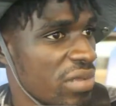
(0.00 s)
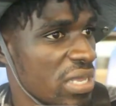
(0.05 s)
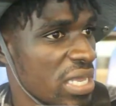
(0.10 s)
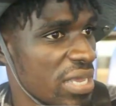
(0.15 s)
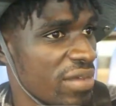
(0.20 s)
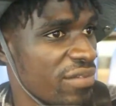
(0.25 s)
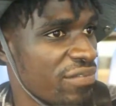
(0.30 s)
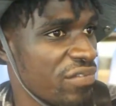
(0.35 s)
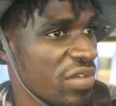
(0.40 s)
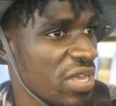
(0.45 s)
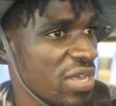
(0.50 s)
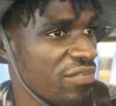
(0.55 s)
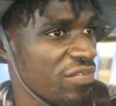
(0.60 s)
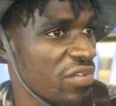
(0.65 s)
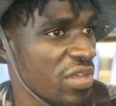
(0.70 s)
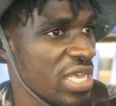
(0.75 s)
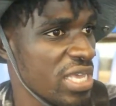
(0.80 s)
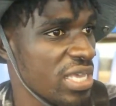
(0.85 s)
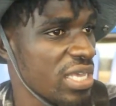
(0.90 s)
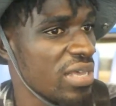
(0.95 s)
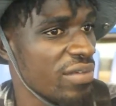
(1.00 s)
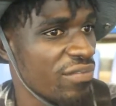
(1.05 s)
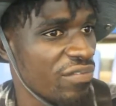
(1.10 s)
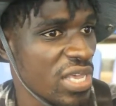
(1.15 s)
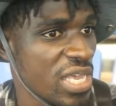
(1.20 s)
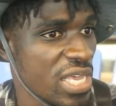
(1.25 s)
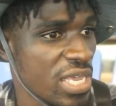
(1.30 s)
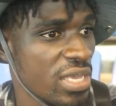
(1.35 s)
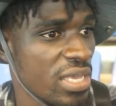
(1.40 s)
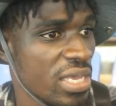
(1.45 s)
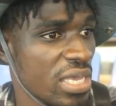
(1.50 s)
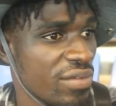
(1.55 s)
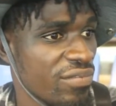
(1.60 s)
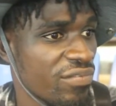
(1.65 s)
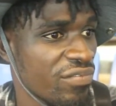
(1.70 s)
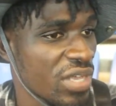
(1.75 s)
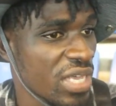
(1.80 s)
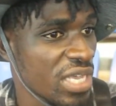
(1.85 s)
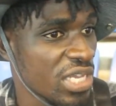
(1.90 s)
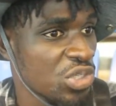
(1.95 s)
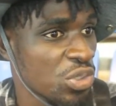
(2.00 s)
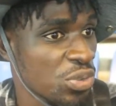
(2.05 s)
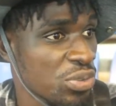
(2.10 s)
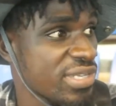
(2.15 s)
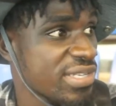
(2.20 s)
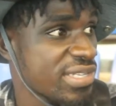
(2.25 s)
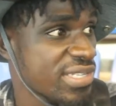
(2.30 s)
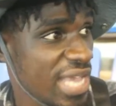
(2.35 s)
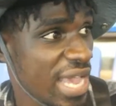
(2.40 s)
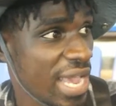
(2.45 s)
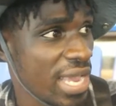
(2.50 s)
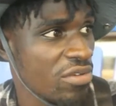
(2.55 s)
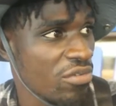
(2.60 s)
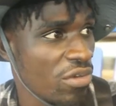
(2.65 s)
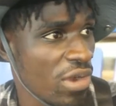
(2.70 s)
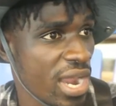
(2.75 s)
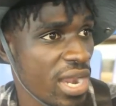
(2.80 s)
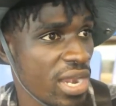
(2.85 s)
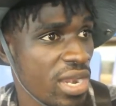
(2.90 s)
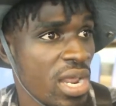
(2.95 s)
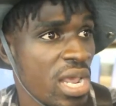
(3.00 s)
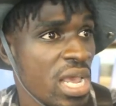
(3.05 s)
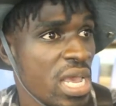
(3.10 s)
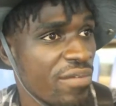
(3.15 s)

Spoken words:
if he should decide, right,